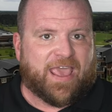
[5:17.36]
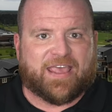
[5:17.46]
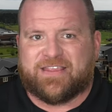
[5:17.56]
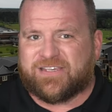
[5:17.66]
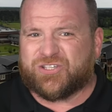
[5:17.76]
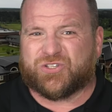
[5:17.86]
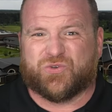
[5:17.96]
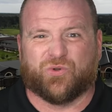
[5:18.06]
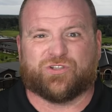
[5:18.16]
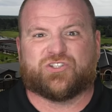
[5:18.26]
And this
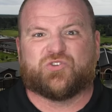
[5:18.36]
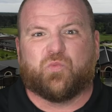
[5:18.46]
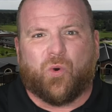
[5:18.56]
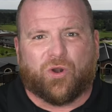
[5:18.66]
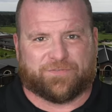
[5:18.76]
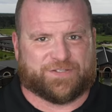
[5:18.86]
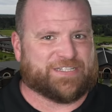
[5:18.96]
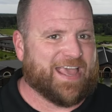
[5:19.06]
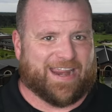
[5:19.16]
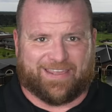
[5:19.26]
school
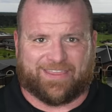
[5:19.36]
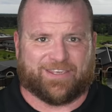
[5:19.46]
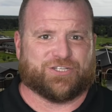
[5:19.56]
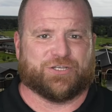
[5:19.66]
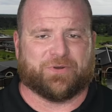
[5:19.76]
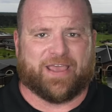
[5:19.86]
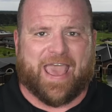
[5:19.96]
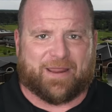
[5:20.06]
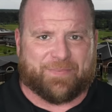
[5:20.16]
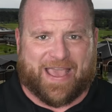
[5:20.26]
dwarfs anything she would have
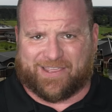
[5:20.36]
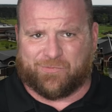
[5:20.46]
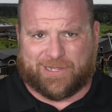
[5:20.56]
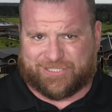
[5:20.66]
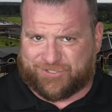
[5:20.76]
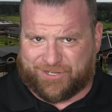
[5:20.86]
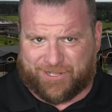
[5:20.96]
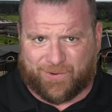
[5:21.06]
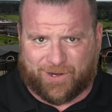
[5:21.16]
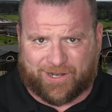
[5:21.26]
had back in Western New
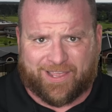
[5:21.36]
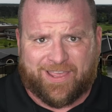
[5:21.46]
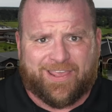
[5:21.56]
York.